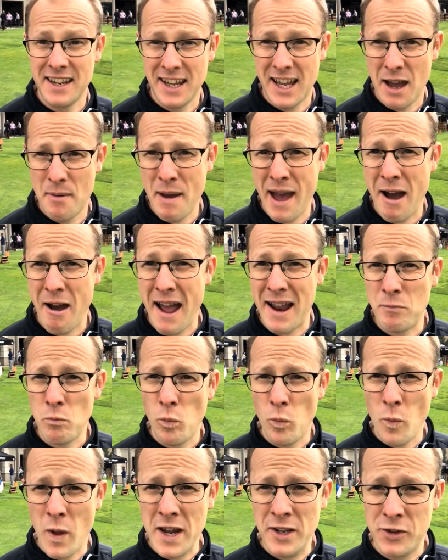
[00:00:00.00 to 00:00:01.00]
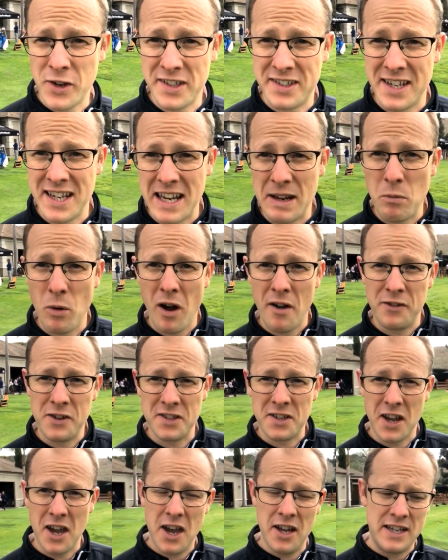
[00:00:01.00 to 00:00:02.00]
going to come out and interestingly what I've
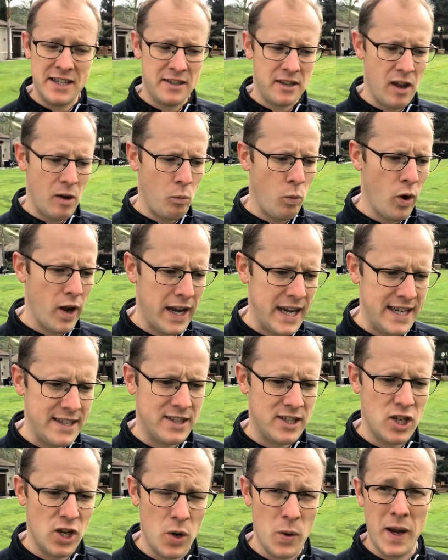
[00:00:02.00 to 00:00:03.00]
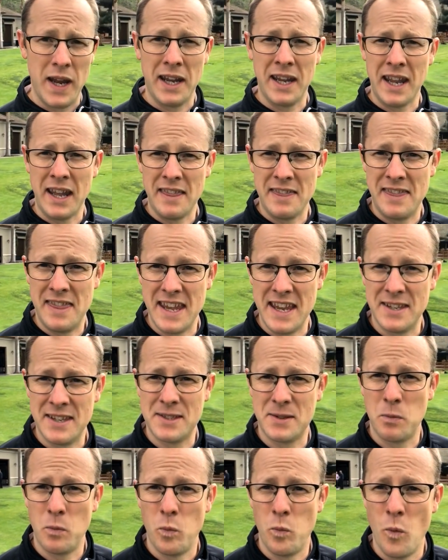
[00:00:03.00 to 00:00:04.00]
just heard is that what he's doing
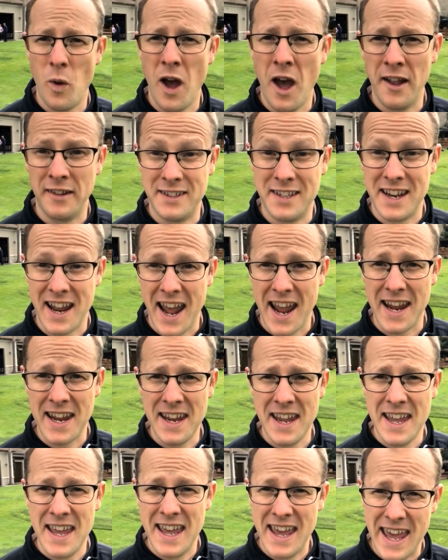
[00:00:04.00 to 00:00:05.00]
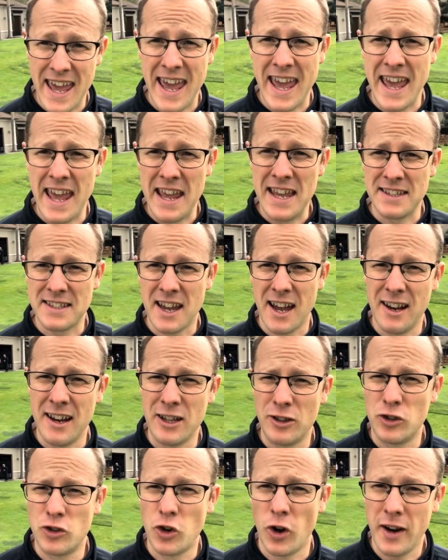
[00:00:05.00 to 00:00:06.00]
this uh, today here is
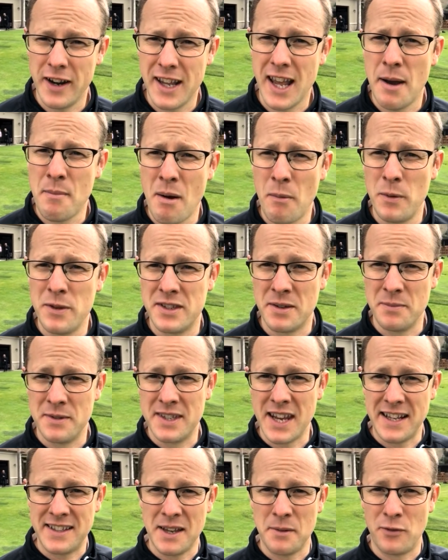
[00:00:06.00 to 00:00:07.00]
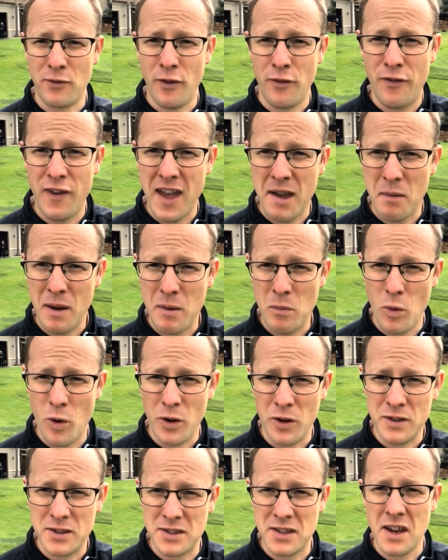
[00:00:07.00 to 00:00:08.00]
kind of trying to come up with some setups for fairway
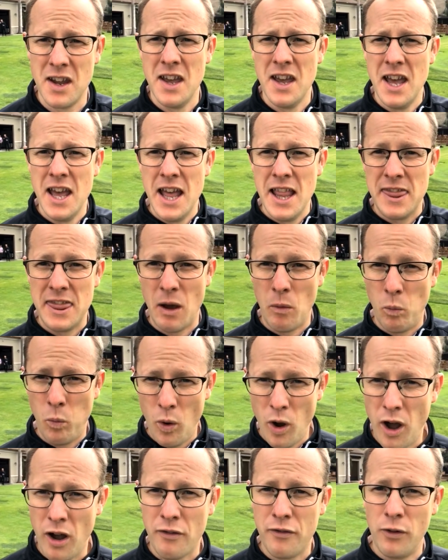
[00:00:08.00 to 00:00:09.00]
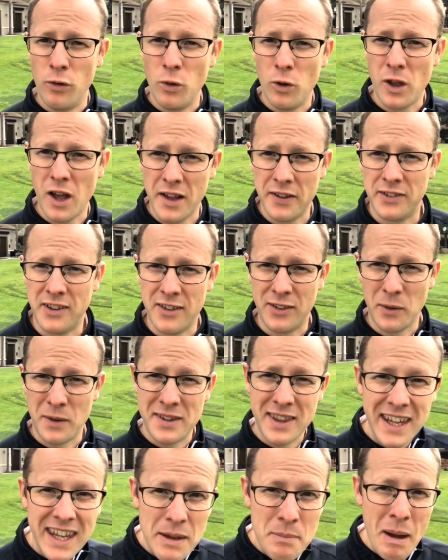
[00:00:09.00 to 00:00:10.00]
woods that work for Augusta. So
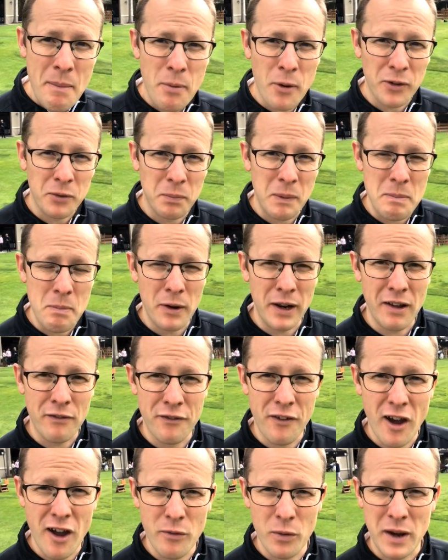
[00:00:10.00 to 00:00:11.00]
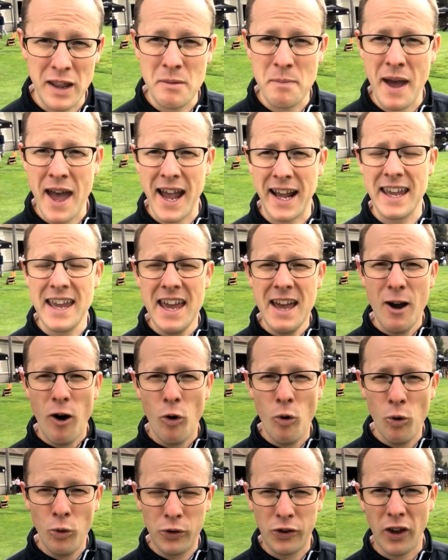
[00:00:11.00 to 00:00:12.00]
he's thinking about possibly putting a five wood in the bag,
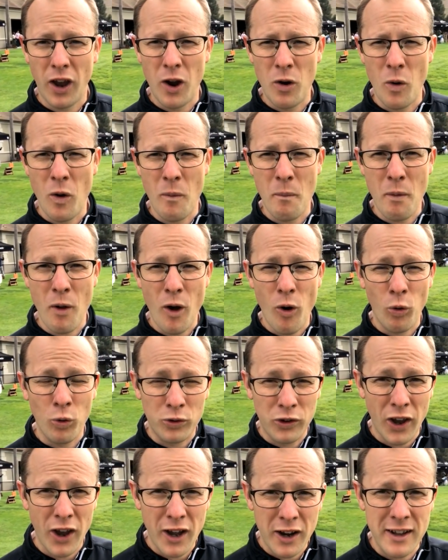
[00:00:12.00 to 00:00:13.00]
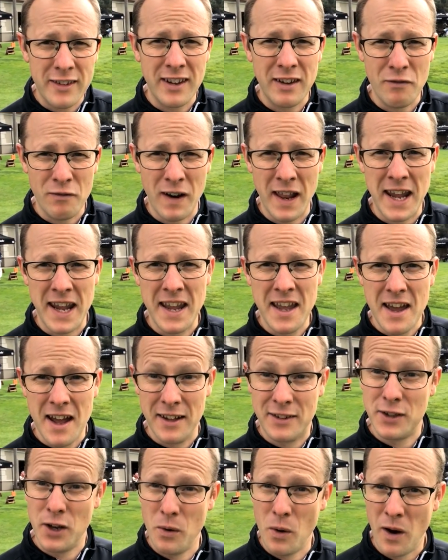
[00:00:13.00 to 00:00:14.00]
also alternatively
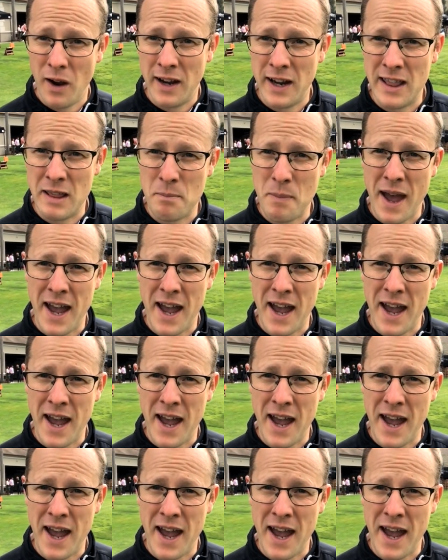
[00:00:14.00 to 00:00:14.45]
a two iron in the